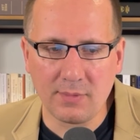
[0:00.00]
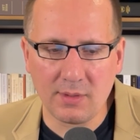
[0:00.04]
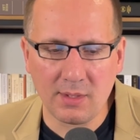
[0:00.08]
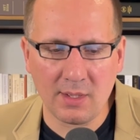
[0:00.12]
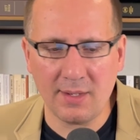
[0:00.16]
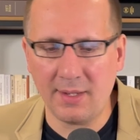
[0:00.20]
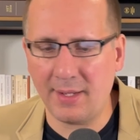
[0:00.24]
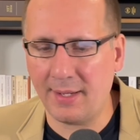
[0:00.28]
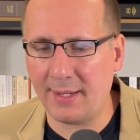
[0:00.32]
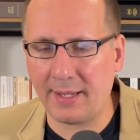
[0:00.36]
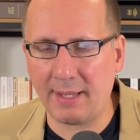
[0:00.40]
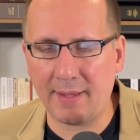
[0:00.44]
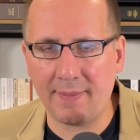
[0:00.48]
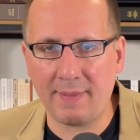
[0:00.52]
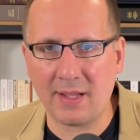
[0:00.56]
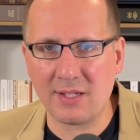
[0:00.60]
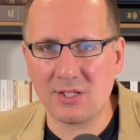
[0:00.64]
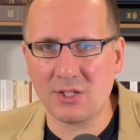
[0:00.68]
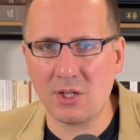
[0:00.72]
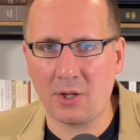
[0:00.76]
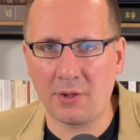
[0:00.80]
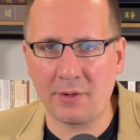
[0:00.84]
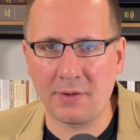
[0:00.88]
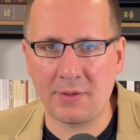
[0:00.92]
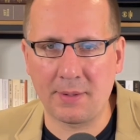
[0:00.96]
And again, that's
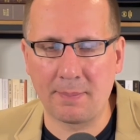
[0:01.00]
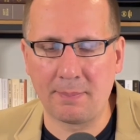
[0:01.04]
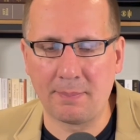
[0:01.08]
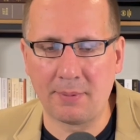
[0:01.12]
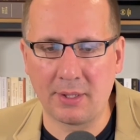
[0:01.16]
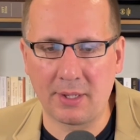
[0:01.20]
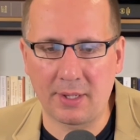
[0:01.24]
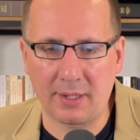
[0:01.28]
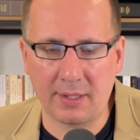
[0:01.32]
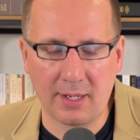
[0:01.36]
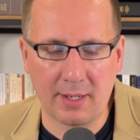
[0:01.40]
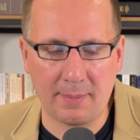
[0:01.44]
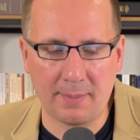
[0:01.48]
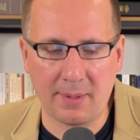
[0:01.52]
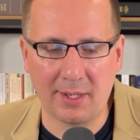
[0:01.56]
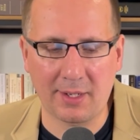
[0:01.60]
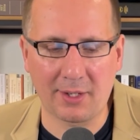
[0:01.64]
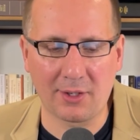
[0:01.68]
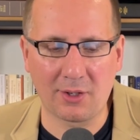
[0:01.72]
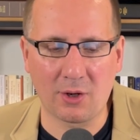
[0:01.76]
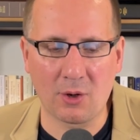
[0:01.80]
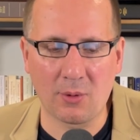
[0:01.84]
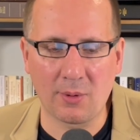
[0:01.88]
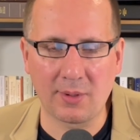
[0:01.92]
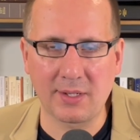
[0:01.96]
all in the book. I'm not
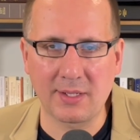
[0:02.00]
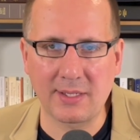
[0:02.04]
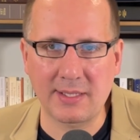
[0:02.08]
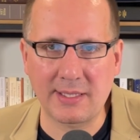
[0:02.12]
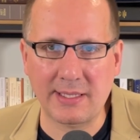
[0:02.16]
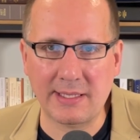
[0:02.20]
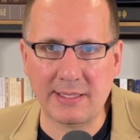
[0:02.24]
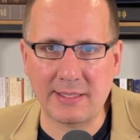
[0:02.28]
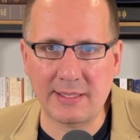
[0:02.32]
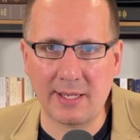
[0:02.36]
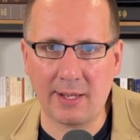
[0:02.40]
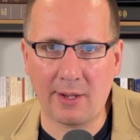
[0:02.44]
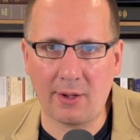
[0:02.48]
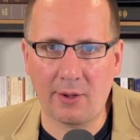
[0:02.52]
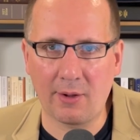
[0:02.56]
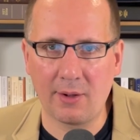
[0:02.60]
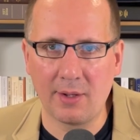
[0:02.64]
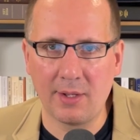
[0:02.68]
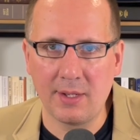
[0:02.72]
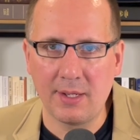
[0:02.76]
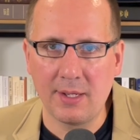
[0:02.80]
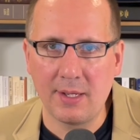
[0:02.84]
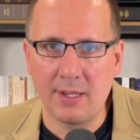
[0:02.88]
going to go into detail.